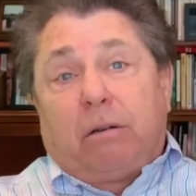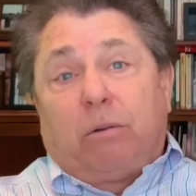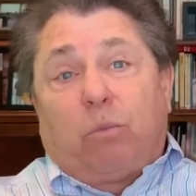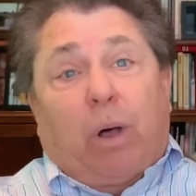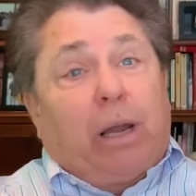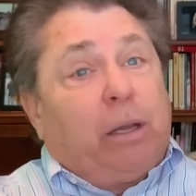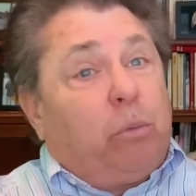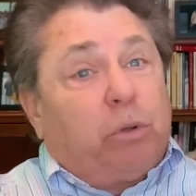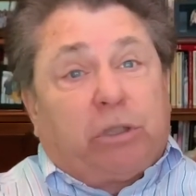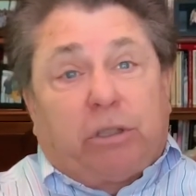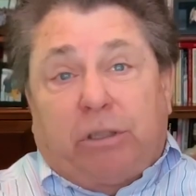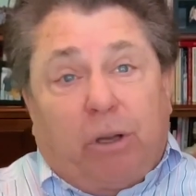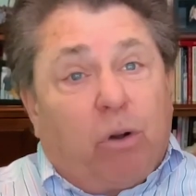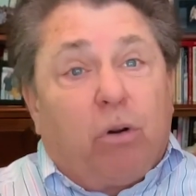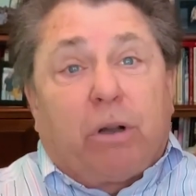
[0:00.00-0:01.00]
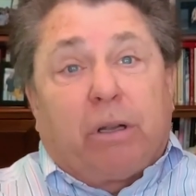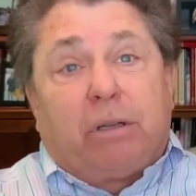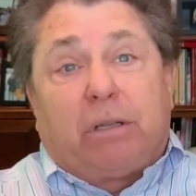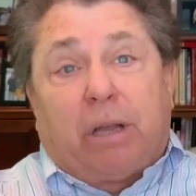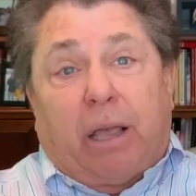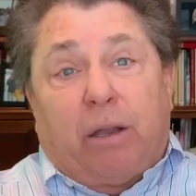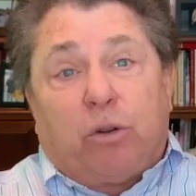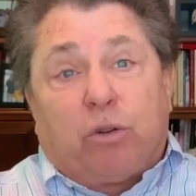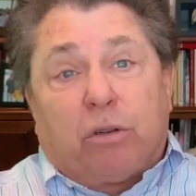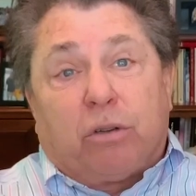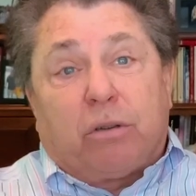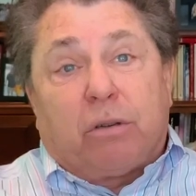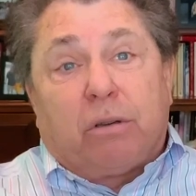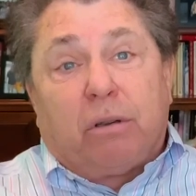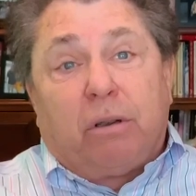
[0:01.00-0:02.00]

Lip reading: While he was still contagious,